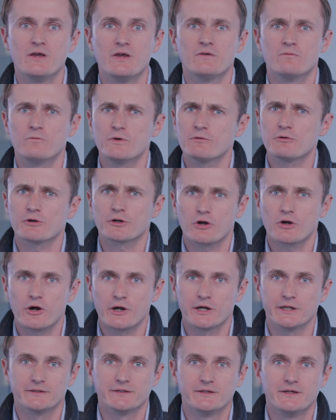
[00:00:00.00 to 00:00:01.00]
We work
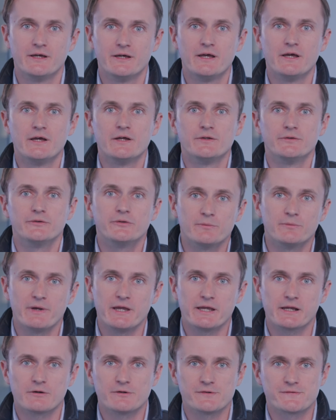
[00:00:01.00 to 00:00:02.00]
hard to
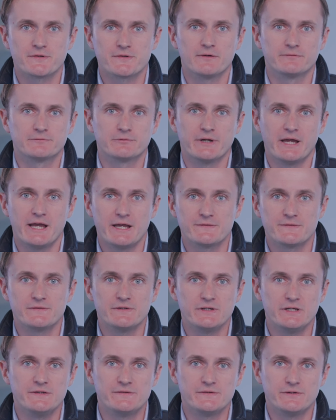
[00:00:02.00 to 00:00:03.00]
make our software as
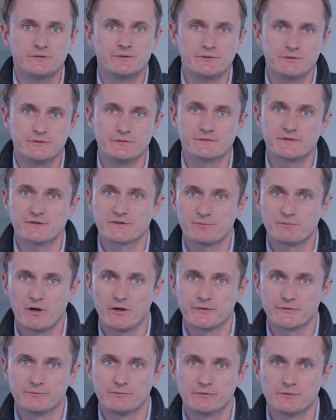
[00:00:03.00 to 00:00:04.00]
easy to use as
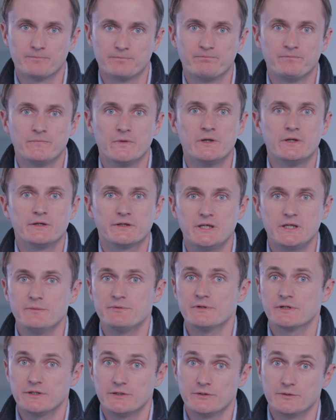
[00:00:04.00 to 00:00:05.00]
possible,
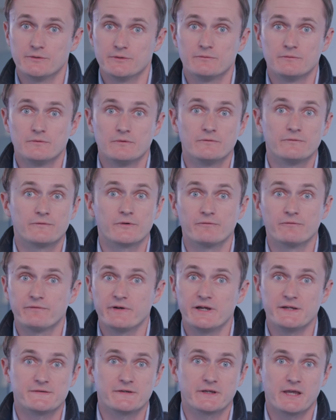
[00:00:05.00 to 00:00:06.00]
keeping you from
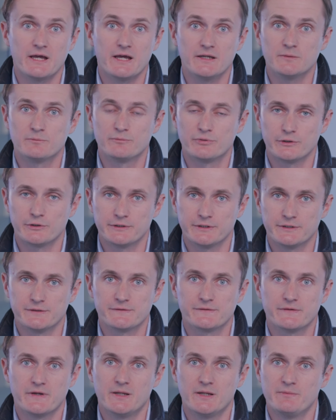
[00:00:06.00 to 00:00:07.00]
facing any
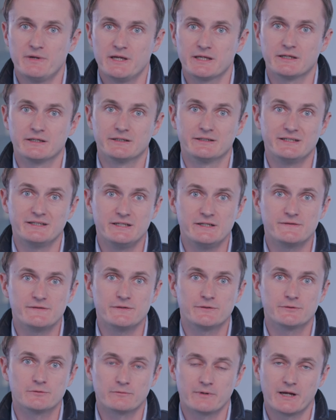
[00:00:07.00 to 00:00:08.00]
burdens and making it easy
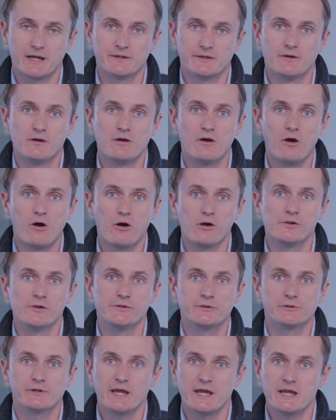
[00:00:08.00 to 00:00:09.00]
to run all
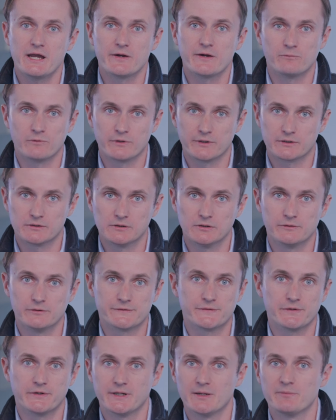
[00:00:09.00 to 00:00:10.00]
your AI
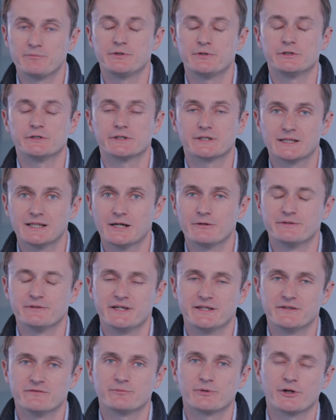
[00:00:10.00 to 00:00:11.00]
workloads on Ampere cloud
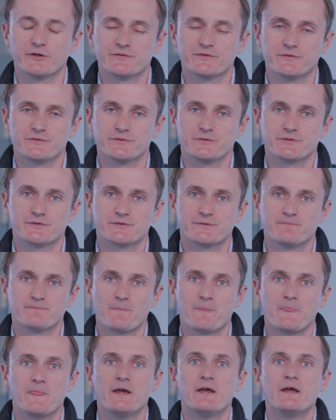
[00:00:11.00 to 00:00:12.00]
native processors.
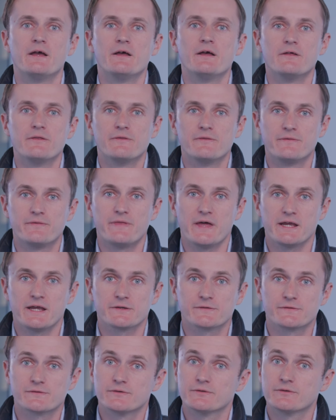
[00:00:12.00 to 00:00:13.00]

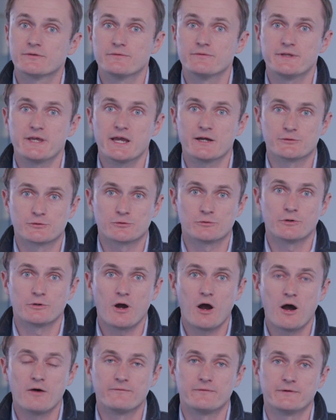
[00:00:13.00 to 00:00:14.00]
Thanks to the Azure
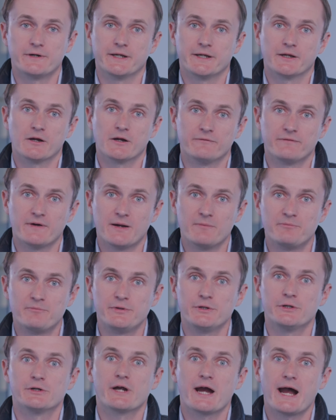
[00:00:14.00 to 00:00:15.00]
offering
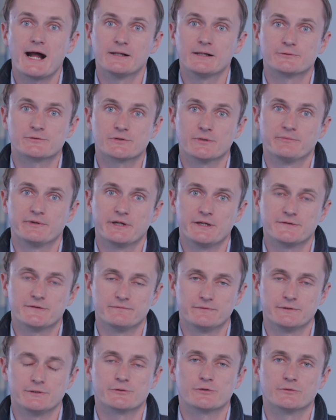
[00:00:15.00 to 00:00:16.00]
Ampere Altra-based
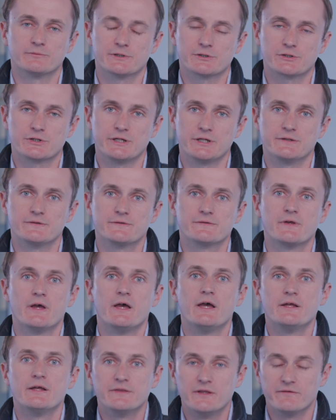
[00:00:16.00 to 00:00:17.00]
virtual machines,
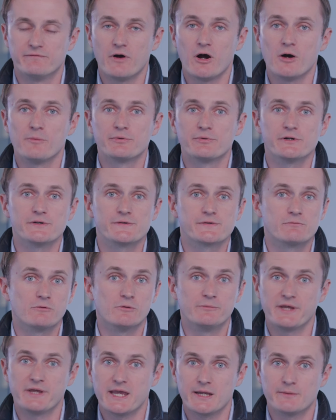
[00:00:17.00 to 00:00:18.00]
developers will
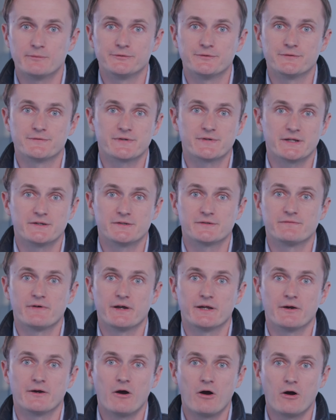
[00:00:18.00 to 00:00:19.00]
be able to
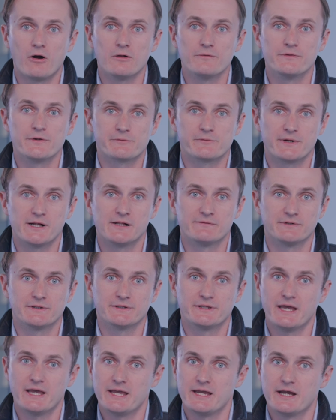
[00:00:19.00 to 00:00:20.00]
satisfy all the relevant
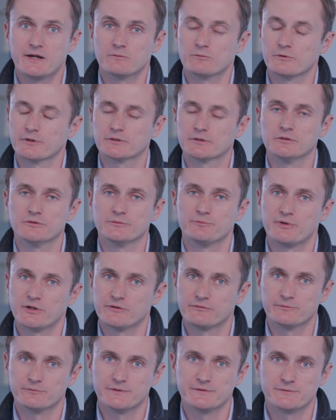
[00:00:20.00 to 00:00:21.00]
AI workload
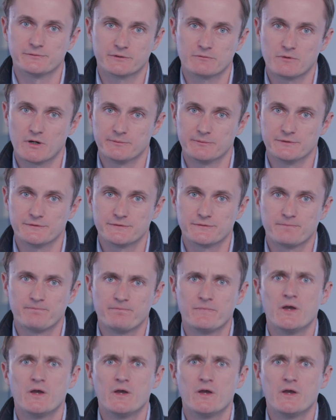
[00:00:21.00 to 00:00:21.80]
performance requirements.